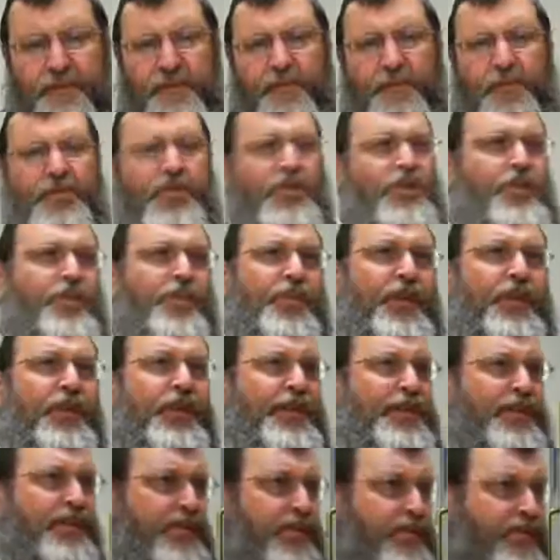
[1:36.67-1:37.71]
Moshe Shapiro
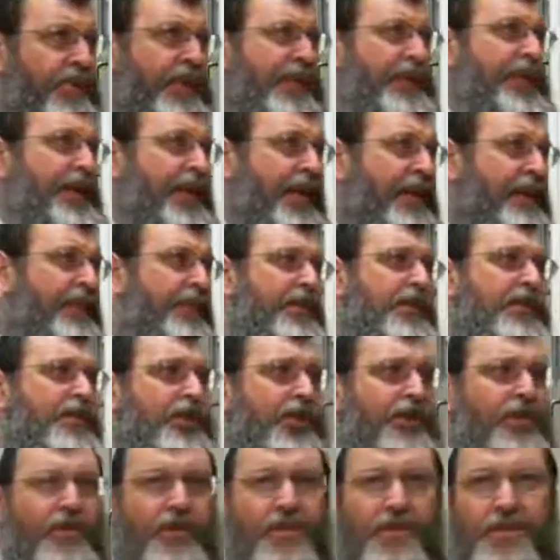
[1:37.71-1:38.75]
has a very lengthy
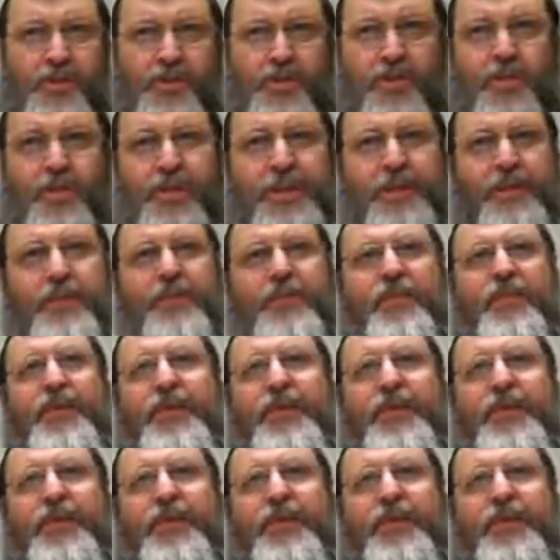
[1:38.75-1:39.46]
share on this sugya.